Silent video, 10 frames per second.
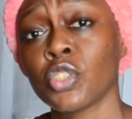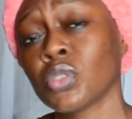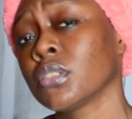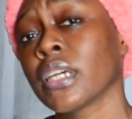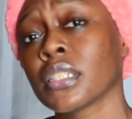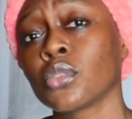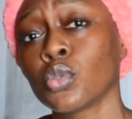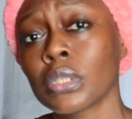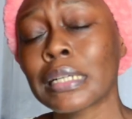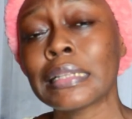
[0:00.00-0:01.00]
you still get a
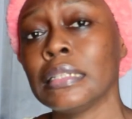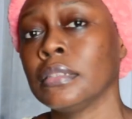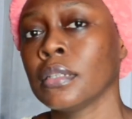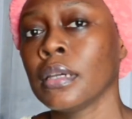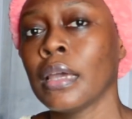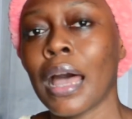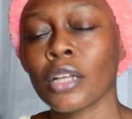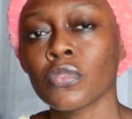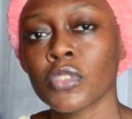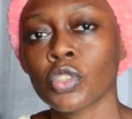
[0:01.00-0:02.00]
good clean out
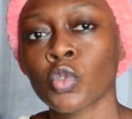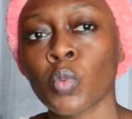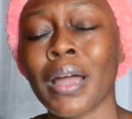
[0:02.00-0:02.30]
of this soap,